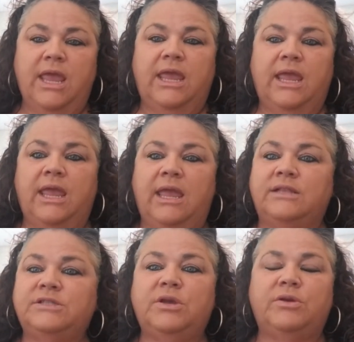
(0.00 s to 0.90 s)

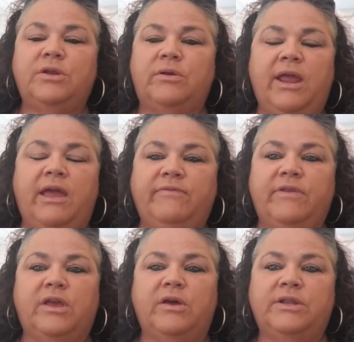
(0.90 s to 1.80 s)
And so you don't have
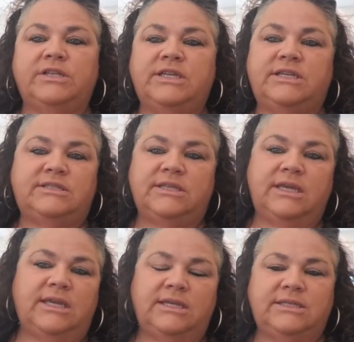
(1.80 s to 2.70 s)
to go to
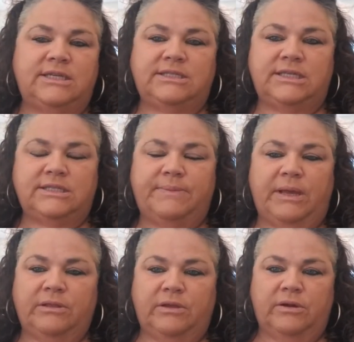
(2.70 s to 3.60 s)
DC. DC is
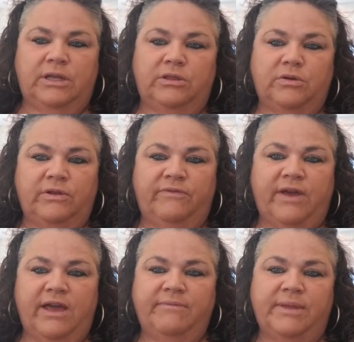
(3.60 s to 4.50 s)
about 30,
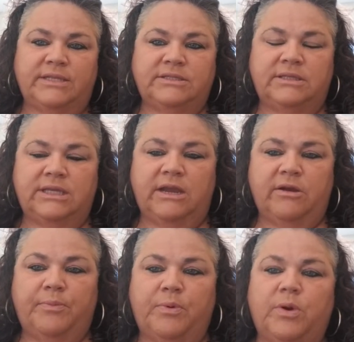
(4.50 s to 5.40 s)
35 minutes to the
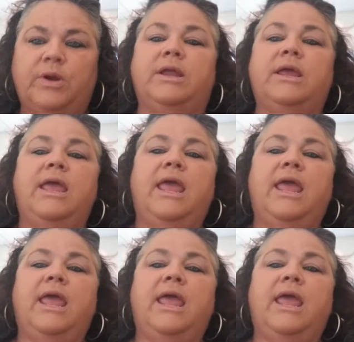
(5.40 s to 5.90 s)
airport.